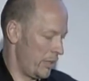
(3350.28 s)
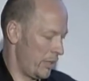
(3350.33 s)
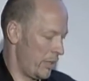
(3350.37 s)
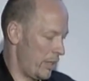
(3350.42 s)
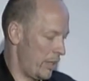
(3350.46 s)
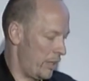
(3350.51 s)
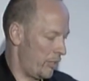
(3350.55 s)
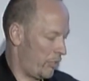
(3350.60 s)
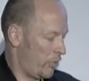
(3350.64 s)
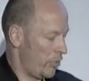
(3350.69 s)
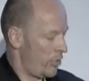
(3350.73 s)

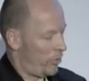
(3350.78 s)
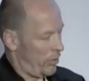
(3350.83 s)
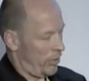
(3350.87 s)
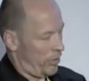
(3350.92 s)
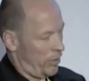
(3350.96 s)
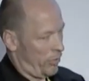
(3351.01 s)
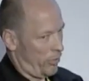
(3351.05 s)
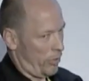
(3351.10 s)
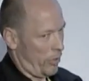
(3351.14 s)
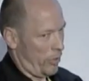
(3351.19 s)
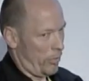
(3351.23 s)
And since it
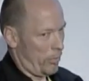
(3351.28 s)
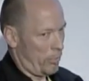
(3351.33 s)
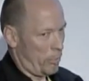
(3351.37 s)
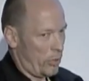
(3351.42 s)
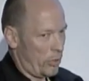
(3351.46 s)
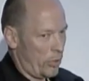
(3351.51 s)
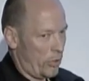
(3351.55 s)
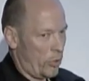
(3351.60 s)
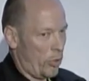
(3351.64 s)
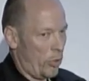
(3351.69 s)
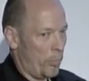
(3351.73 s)
is a
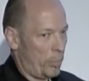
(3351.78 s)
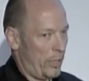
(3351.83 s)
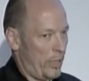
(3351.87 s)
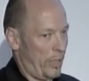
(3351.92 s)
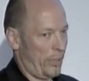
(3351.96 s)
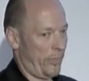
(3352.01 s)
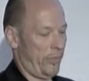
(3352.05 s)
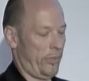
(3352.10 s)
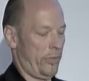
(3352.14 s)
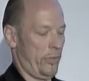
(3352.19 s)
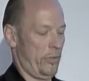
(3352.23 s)
pretty
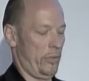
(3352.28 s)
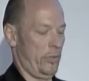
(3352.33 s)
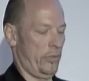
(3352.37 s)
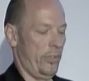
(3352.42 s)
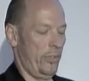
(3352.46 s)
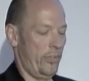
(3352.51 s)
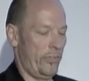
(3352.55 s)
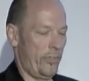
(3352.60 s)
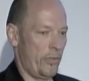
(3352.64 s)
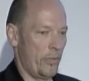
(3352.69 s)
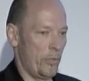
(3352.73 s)
complex
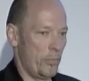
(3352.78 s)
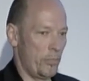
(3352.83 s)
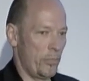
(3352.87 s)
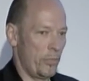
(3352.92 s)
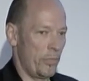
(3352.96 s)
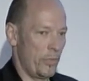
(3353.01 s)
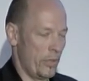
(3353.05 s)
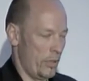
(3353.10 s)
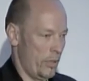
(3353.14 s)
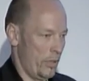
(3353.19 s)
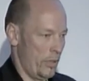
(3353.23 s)
system,
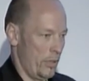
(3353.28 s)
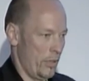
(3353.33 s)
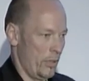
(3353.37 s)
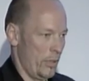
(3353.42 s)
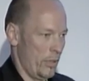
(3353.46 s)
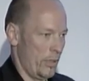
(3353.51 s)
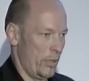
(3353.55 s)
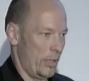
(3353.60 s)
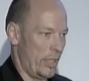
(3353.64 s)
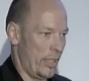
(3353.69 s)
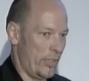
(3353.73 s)

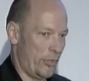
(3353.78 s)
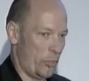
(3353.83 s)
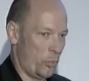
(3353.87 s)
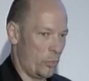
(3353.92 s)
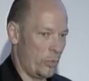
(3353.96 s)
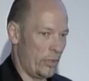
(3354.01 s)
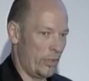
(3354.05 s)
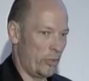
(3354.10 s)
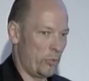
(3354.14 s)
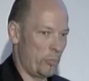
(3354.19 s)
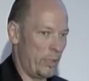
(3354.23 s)
yes,
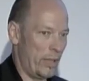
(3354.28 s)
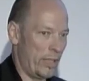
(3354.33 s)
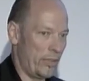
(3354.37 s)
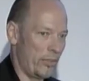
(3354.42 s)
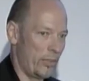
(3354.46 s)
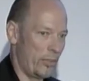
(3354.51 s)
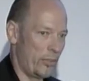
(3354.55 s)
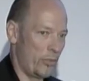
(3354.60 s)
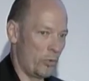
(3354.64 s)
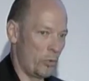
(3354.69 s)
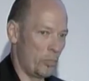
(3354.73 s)
we expect
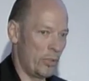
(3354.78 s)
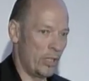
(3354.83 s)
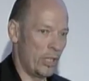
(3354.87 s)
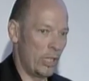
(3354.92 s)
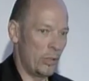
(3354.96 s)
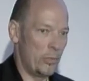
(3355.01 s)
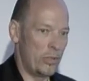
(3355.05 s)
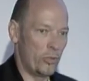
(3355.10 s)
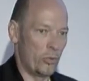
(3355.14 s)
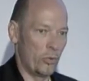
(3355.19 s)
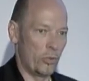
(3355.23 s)
it to be
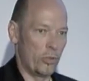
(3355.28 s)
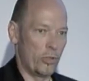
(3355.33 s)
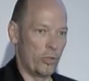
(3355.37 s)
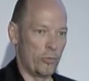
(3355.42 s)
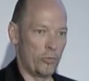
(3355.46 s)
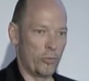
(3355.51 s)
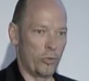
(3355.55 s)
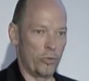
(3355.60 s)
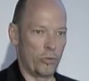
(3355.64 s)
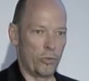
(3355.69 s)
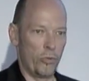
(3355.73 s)
able to go
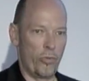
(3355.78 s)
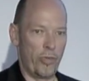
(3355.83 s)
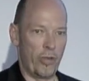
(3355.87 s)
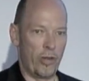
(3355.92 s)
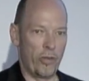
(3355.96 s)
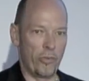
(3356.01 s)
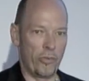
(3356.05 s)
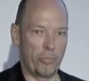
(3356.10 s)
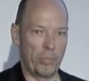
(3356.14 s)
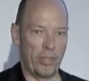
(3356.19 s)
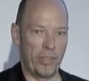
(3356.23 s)
for
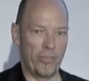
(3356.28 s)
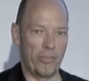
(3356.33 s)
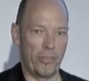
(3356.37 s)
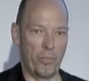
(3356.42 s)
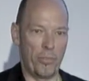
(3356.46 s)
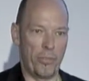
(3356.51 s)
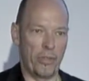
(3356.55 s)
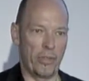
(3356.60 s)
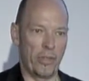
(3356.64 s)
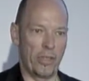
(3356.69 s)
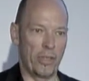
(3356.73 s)
2,000 plus
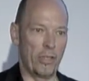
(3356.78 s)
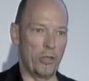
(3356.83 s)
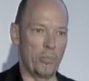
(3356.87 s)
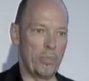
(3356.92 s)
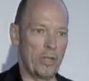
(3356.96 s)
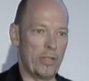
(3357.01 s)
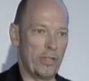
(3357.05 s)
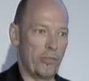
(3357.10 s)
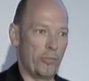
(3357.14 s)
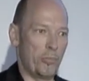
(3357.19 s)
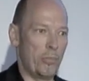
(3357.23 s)
something
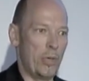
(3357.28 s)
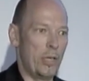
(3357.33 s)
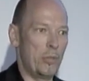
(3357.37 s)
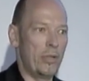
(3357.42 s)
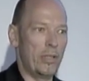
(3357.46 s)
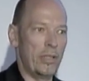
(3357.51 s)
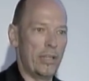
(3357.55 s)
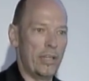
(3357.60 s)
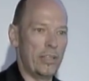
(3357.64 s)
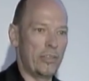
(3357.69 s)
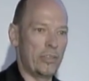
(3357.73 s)
kilometers, maybe
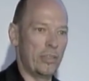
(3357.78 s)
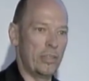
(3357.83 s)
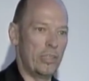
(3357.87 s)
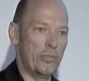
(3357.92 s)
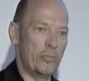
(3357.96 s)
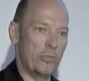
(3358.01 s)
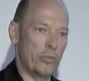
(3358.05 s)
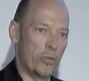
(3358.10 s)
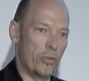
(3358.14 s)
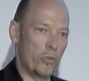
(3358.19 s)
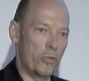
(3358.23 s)
later
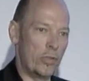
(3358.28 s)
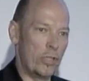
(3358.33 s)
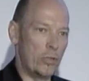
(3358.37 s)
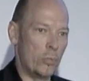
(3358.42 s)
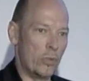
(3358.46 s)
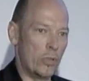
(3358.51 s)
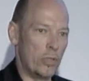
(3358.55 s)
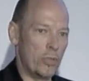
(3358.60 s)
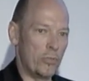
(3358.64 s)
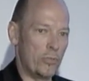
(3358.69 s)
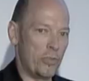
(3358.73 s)
even on
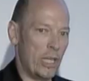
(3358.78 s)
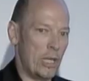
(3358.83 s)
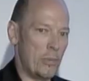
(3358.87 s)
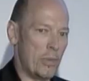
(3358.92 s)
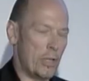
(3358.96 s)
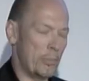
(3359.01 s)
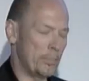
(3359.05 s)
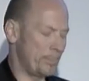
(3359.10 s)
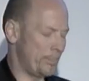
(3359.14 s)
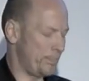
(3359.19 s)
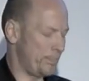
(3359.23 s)
real-world fiber.